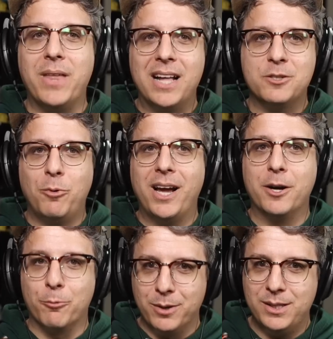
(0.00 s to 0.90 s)
That's why it
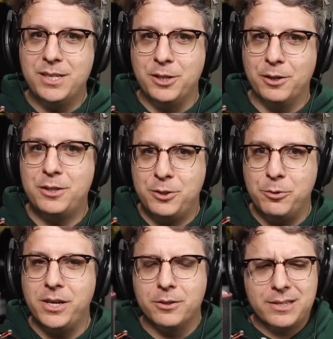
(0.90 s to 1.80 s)
really took two
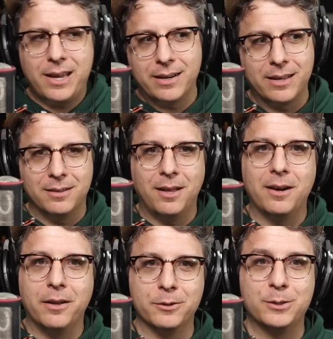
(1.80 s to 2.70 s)
years, and I had a lot
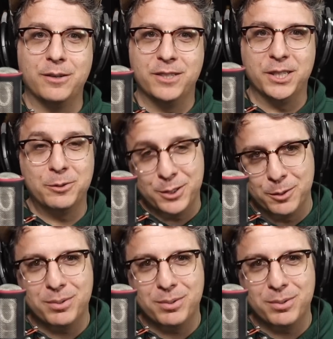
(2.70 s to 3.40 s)
of other stuff to do too,